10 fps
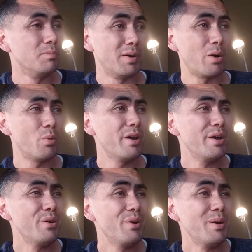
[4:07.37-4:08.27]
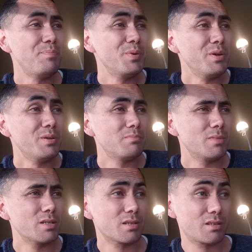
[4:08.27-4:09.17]
about where I put
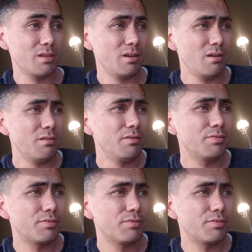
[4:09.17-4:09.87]
my stuff.